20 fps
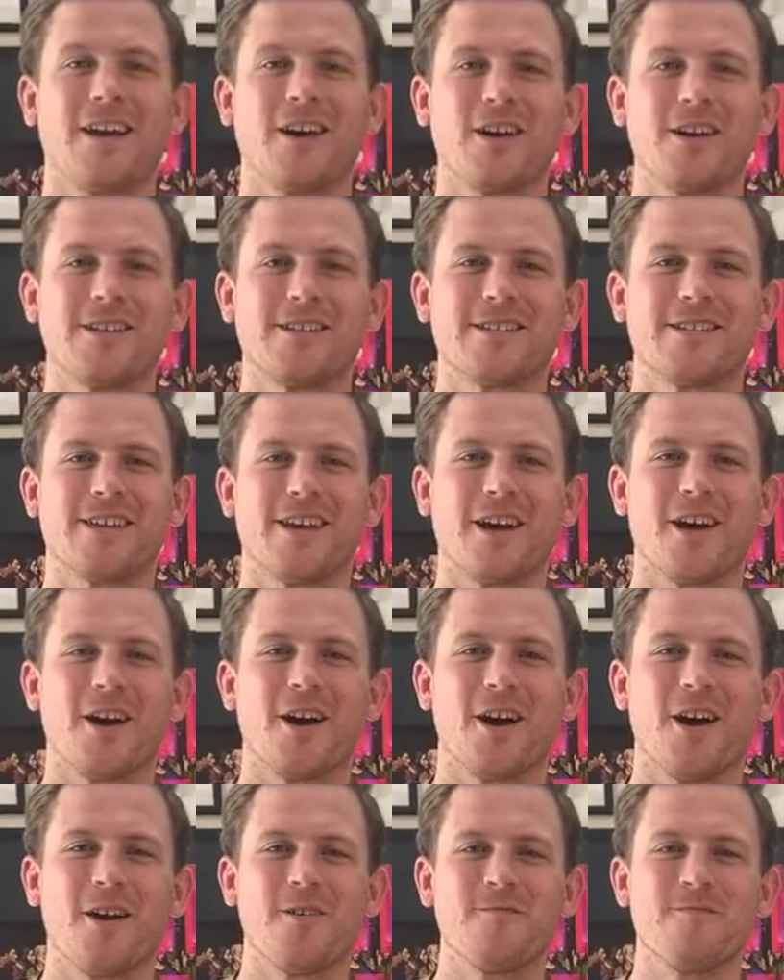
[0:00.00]
guys,
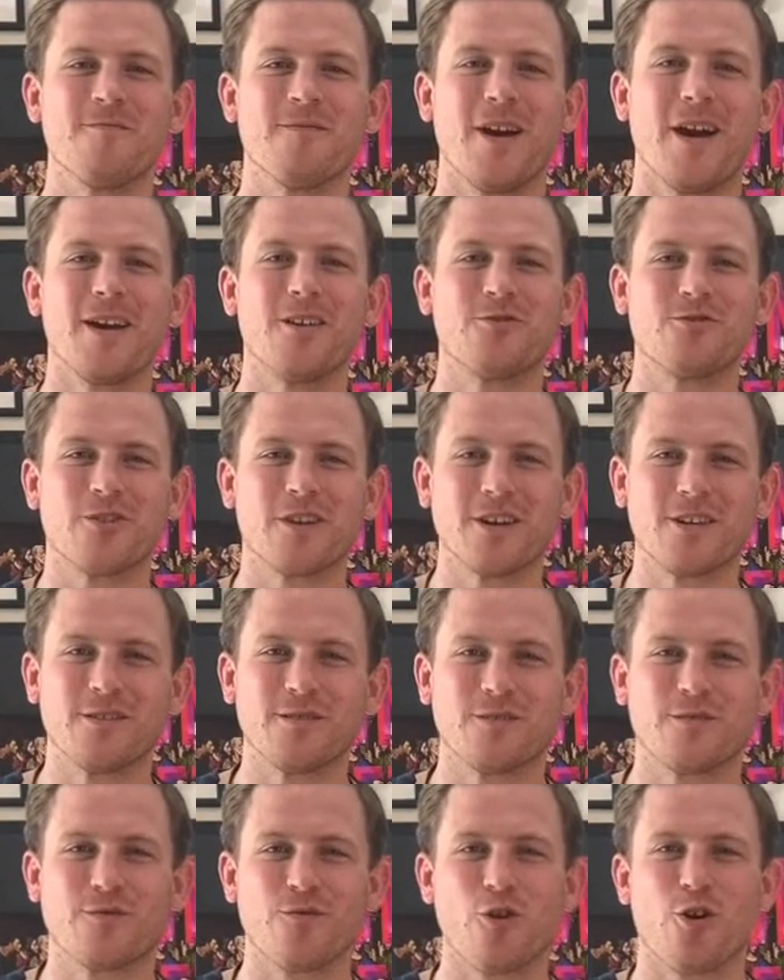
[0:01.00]
I'm
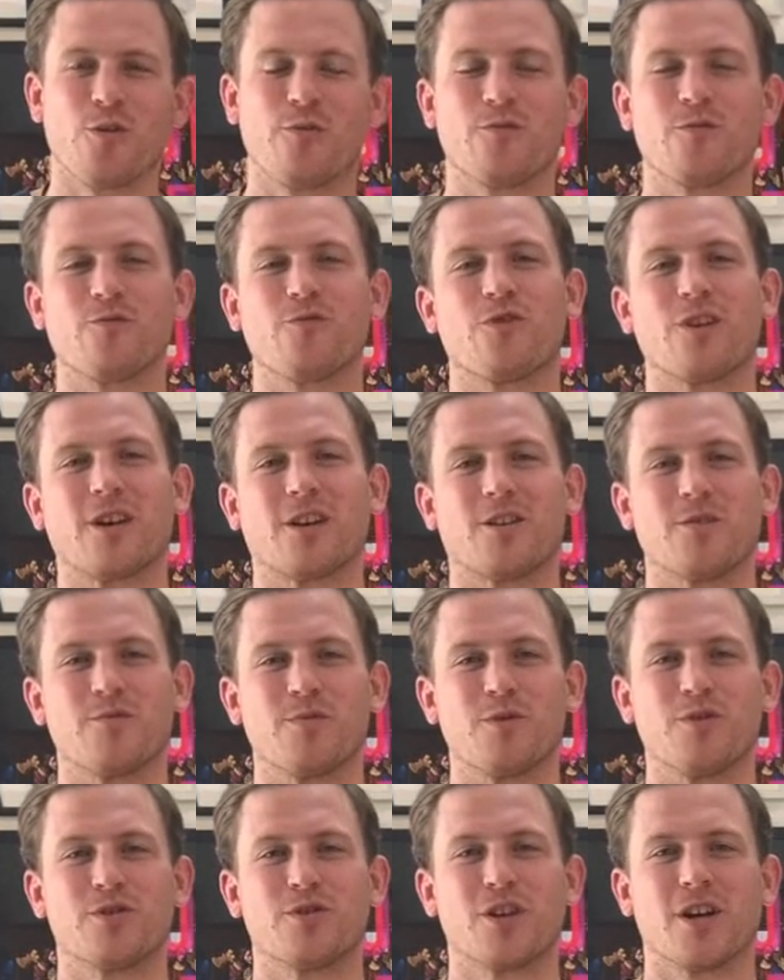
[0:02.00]
Adrian from Real
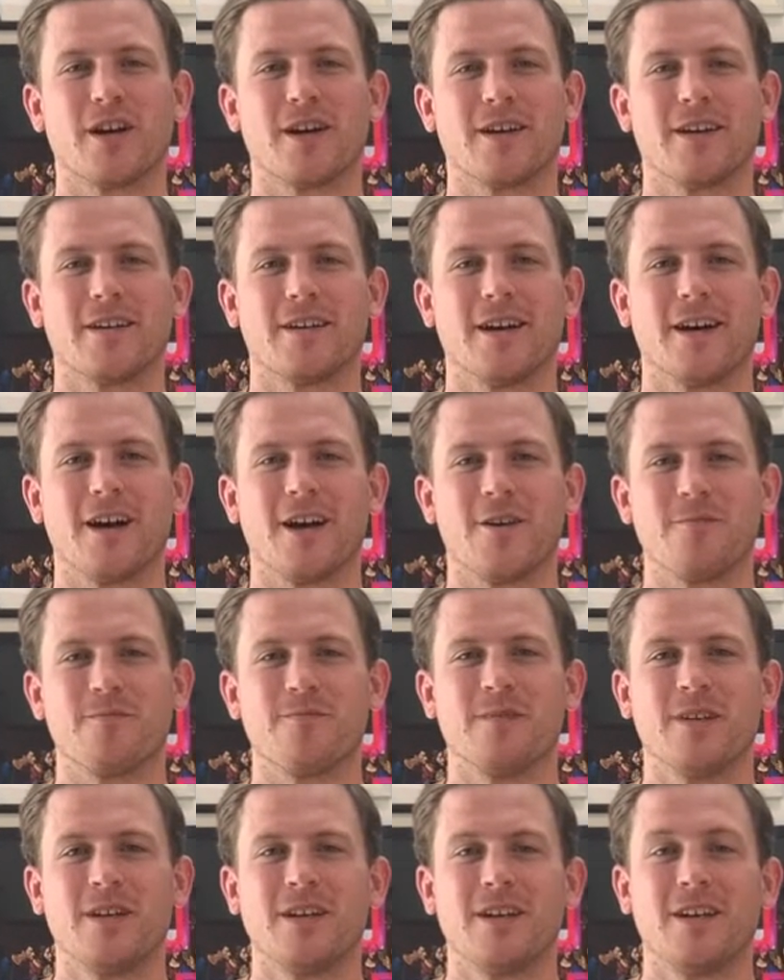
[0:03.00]

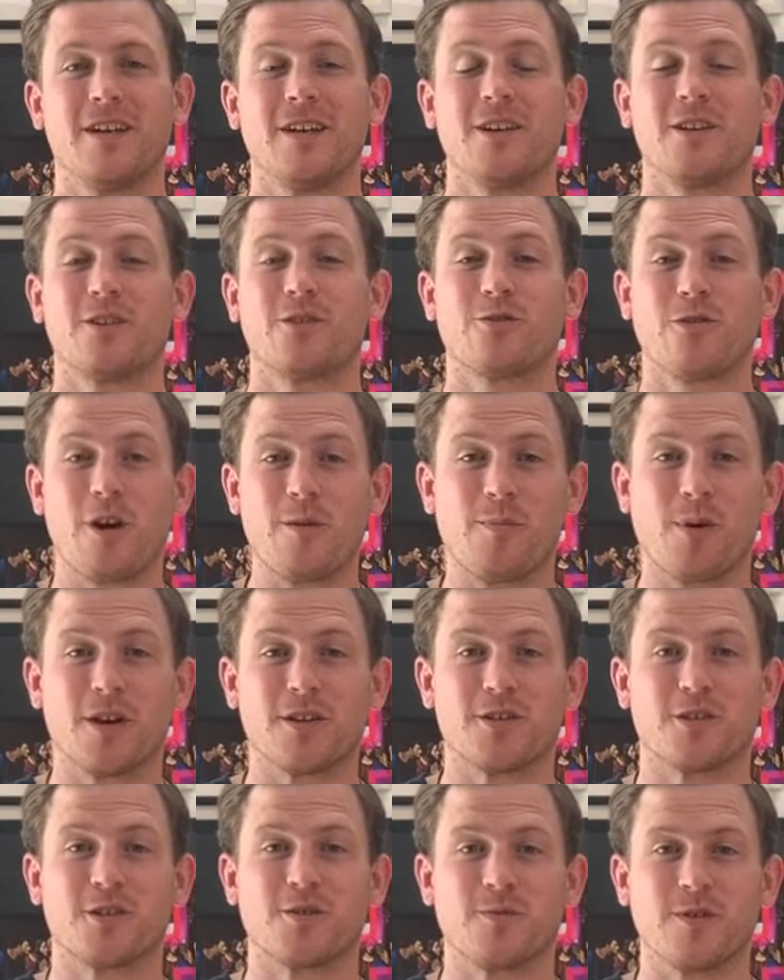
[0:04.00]
Kombucha. Great
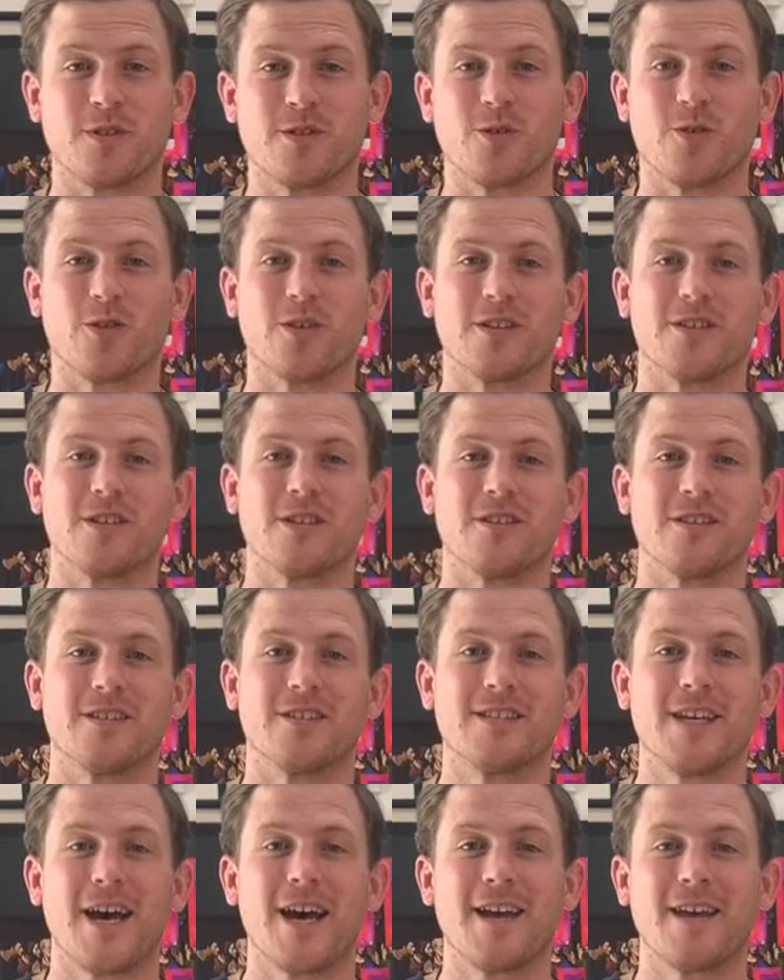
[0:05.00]
pleasure to be talking to you
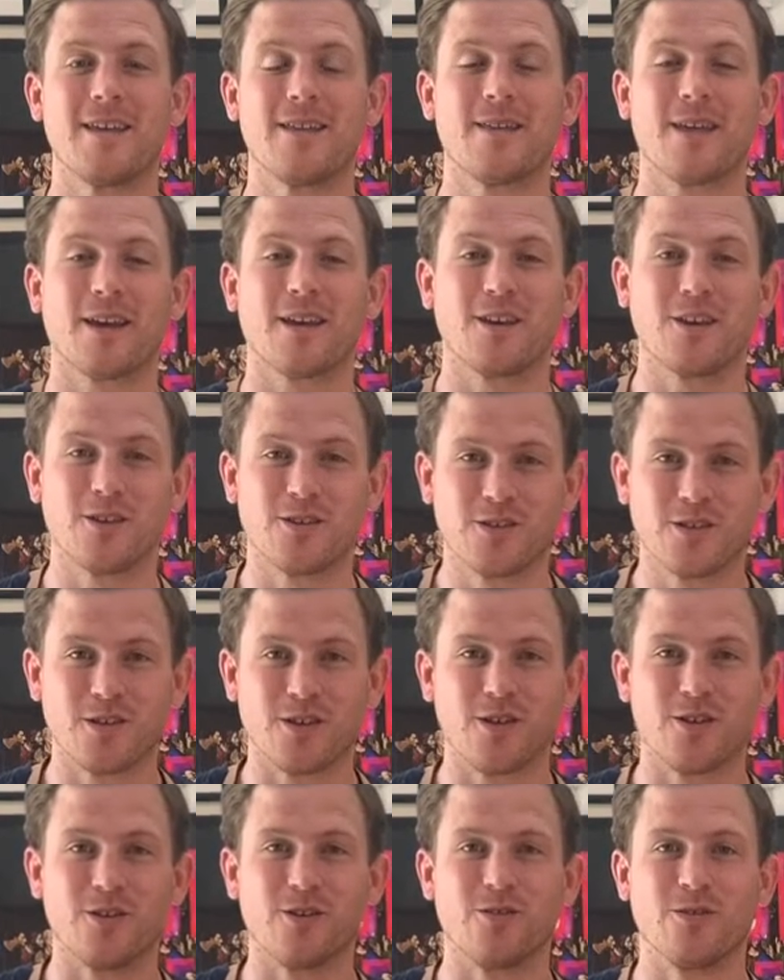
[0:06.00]
today. Thank you
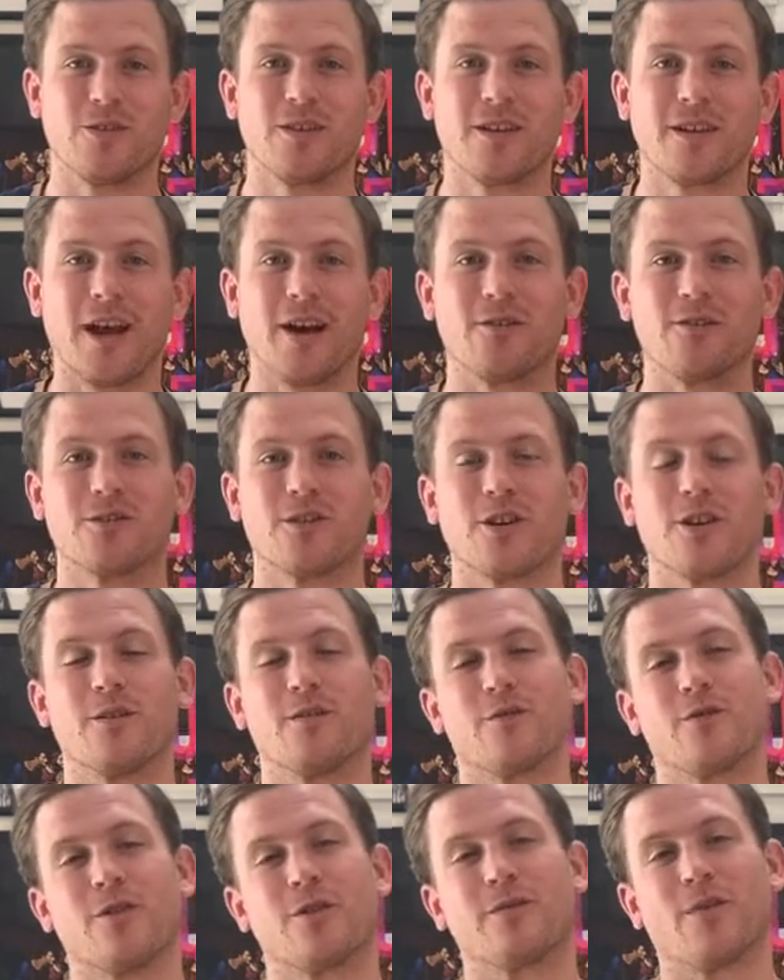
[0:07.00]
to Gaucho
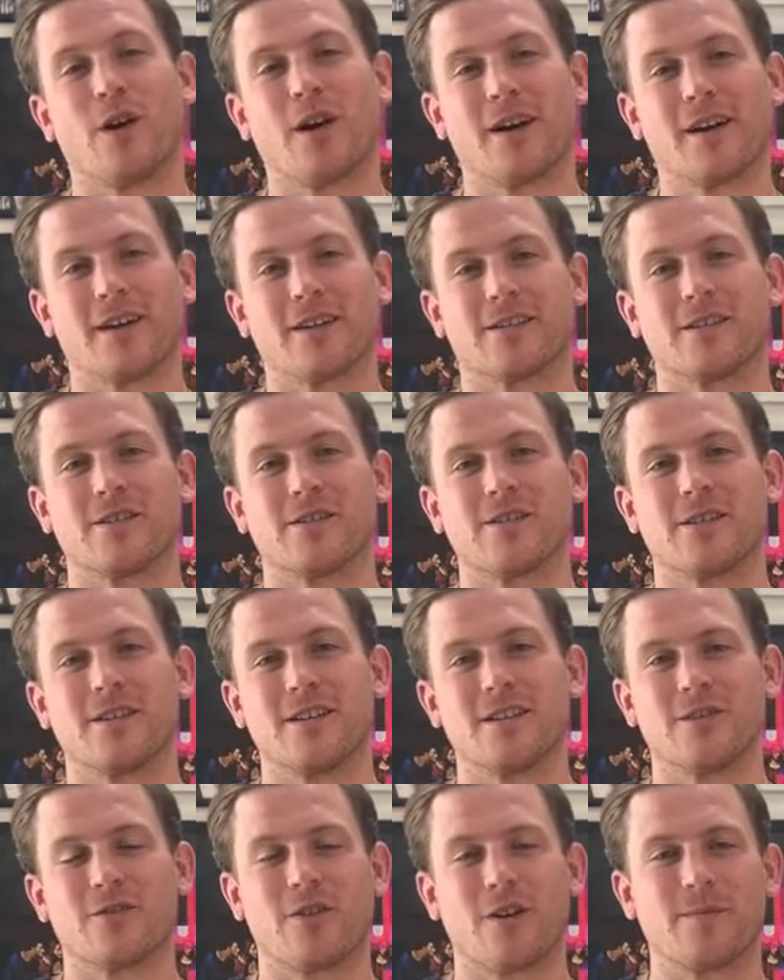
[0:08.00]
for inviting us onto the
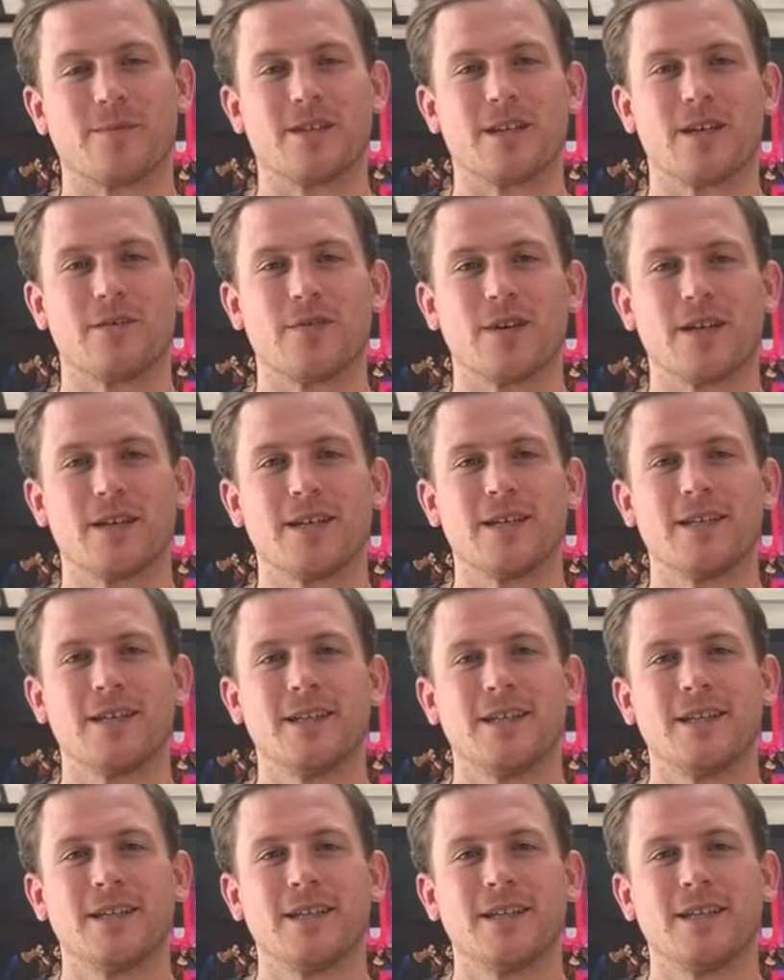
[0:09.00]
Instagram TV.